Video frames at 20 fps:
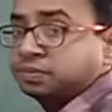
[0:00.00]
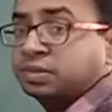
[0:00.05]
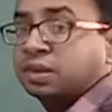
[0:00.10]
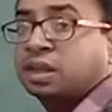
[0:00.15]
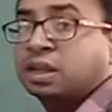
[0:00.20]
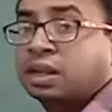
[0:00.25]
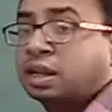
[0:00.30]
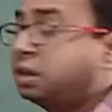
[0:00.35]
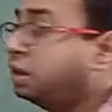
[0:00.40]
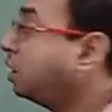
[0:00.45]

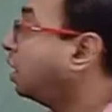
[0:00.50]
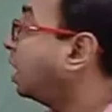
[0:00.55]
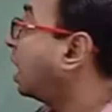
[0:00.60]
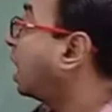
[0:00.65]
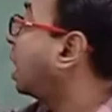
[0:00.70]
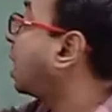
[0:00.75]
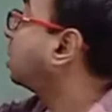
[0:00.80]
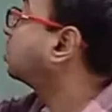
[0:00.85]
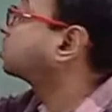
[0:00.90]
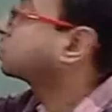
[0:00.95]
Clear?
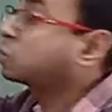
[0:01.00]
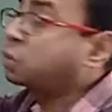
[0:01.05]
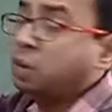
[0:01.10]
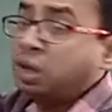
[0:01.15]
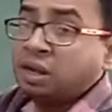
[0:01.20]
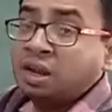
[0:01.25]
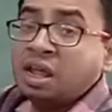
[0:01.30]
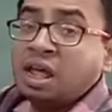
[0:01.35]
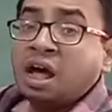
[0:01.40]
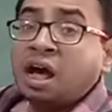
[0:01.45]
R square.
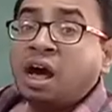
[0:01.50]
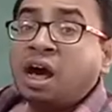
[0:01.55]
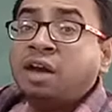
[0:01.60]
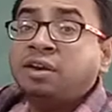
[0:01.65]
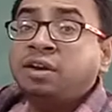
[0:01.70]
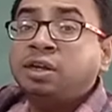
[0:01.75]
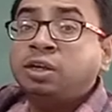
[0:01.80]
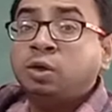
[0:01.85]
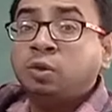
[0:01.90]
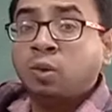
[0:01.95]

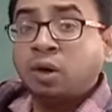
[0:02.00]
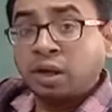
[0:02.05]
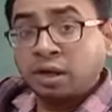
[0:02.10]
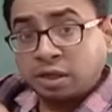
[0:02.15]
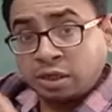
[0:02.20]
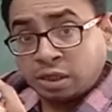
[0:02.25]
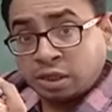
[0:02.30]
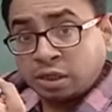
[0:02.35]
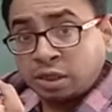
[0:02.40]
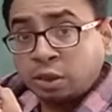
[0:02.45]
R into
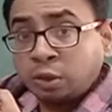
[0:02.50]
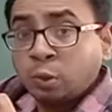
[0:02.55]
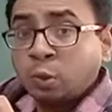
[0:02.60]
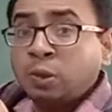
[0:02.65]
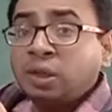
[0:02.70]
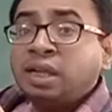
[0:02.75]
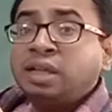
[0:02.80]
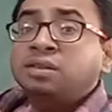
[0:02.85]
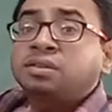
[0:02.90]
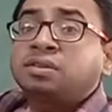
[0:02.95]
R. Two
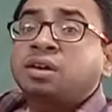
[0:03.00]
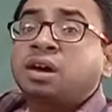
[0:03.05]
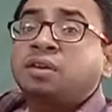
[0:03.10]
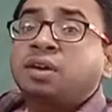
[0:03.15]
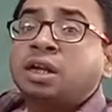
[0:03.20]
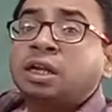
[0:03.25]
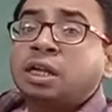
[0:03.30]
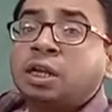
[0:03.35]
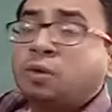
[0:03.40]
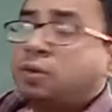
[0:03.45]
lengths are
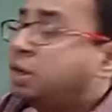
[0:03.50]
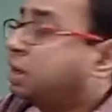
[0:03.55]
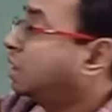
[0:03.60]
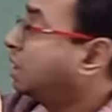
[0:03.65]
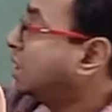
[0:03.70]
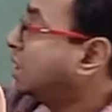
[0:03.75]
included.